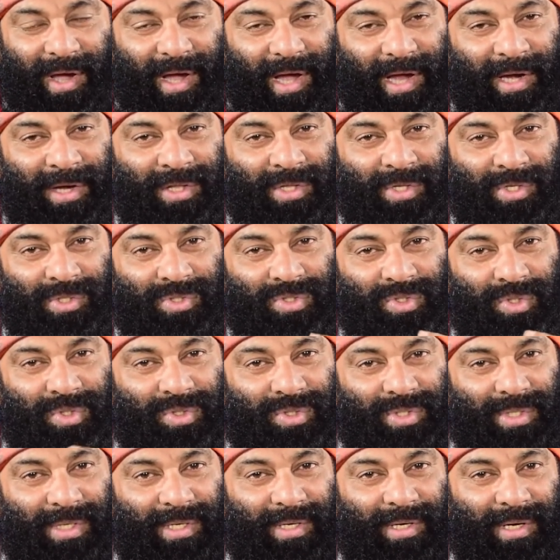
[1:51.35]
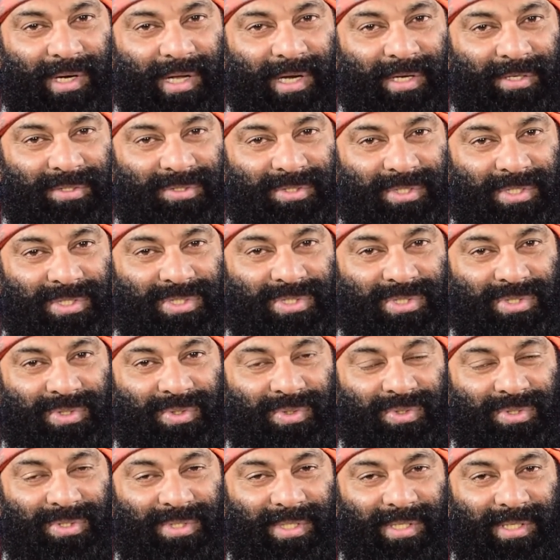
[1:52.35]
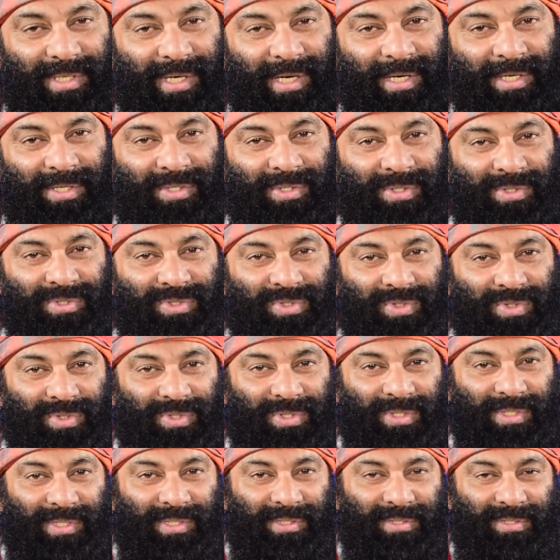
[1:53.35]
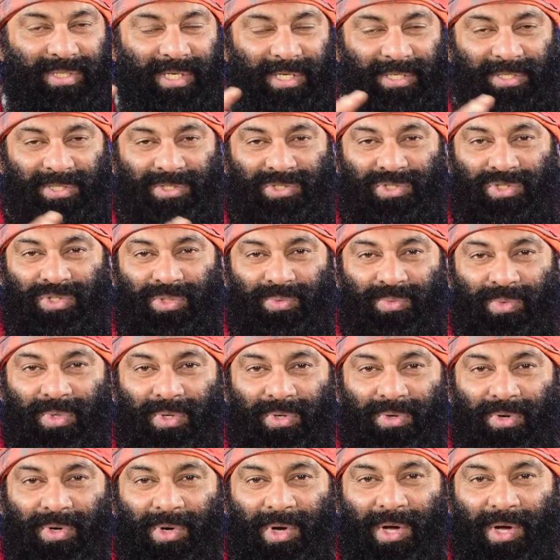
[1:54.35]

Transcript: another took the electric scooter, another took the Tata Sumo,